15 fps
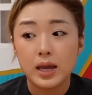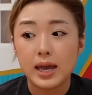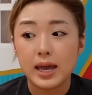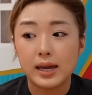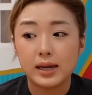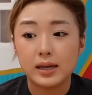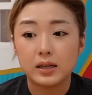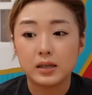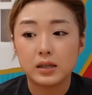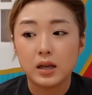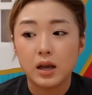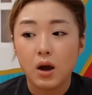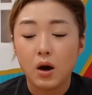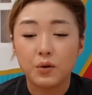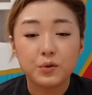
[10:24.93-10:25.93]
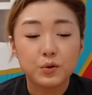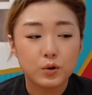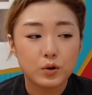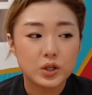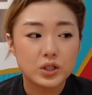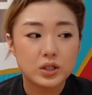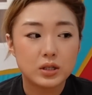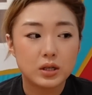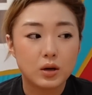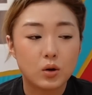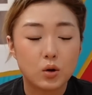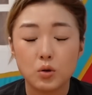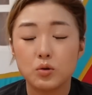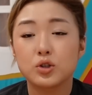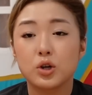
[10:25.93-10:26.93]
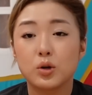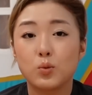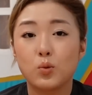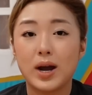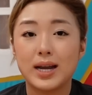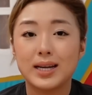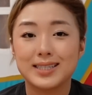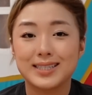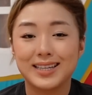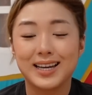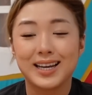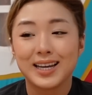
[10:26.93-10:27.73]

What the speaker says: And of course, long-term wise,